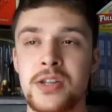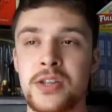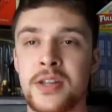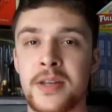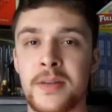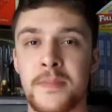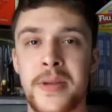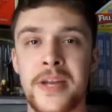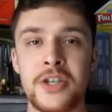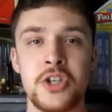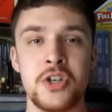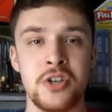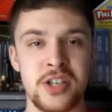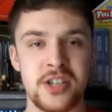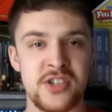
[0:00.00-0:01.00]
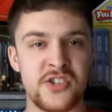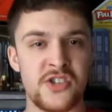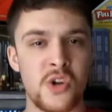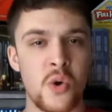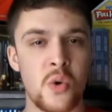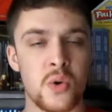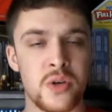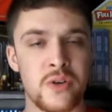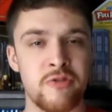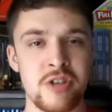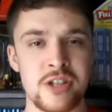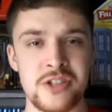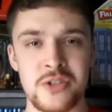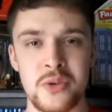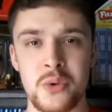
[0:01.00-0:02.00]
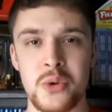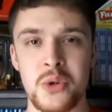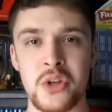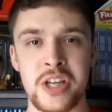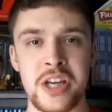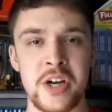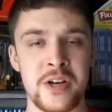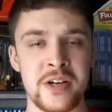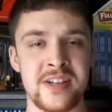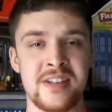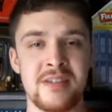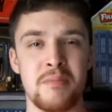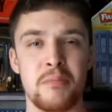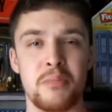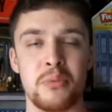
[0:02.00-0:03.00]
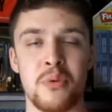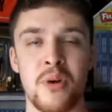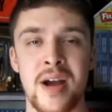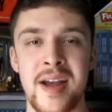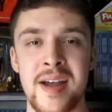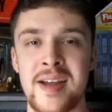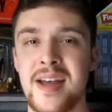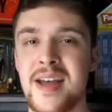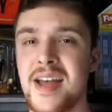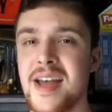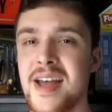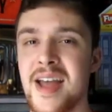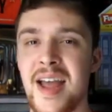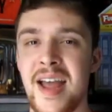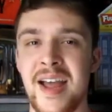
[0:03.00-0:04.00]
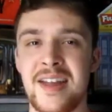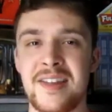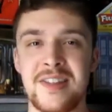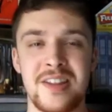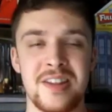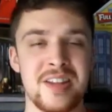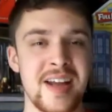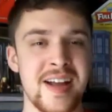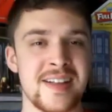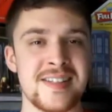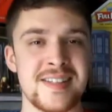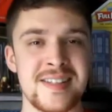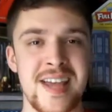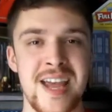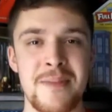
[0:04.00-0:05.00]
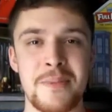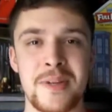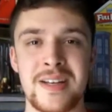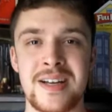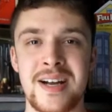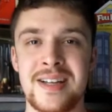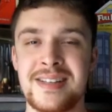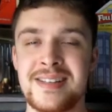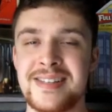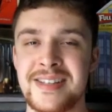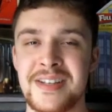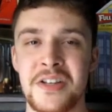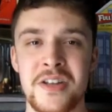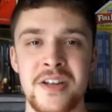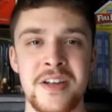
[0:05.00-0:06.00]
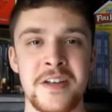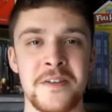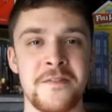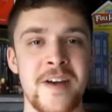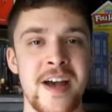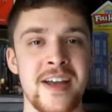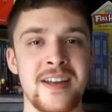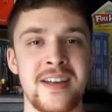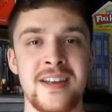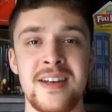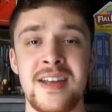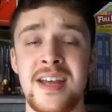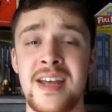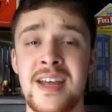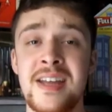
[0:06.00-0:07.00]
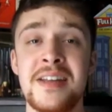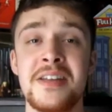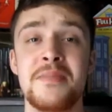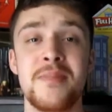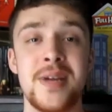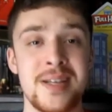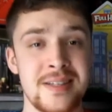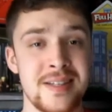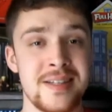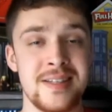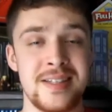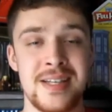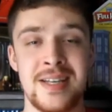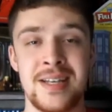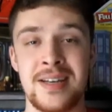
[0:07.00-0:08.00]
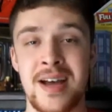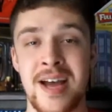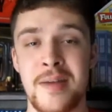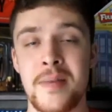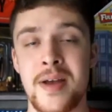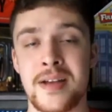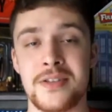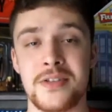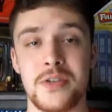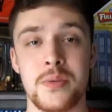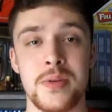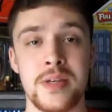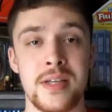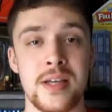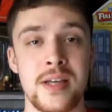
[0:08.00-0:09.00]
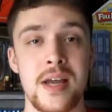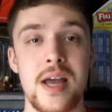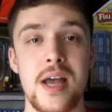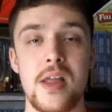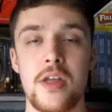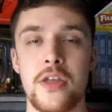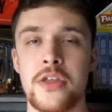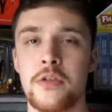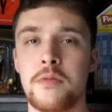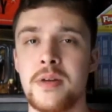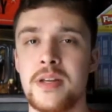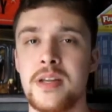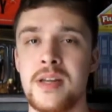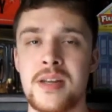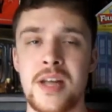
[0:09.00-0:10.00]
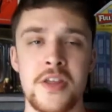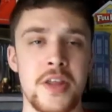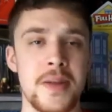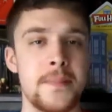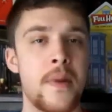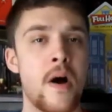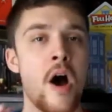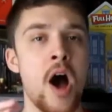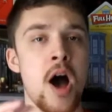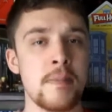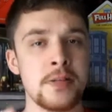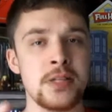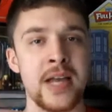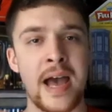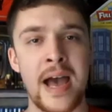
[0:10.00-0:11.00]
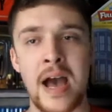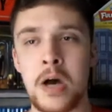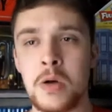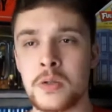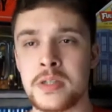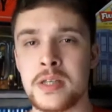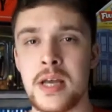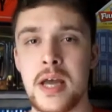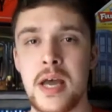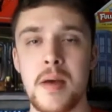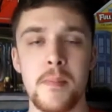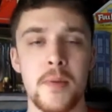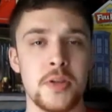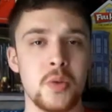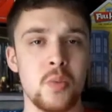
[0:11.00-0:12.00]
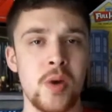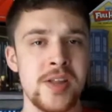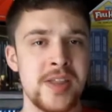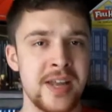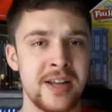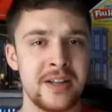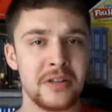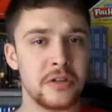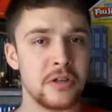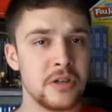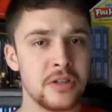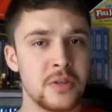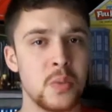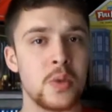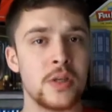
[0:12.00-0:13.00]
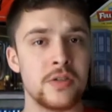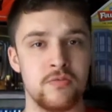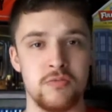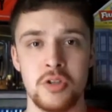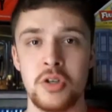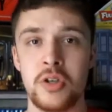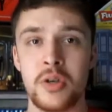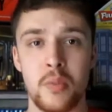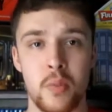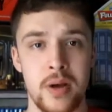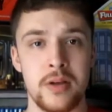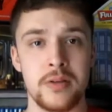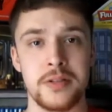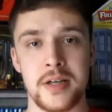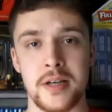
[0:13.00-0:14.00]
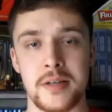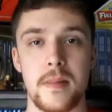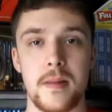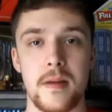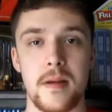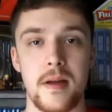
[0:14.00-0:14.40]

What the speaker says: the picture is so crystal clear and it's bright, and the landscape and Godzilla is fighting. It is meant to see in IMAX 3D. The 3D, nothing popped out, but the way that it looked was really well done.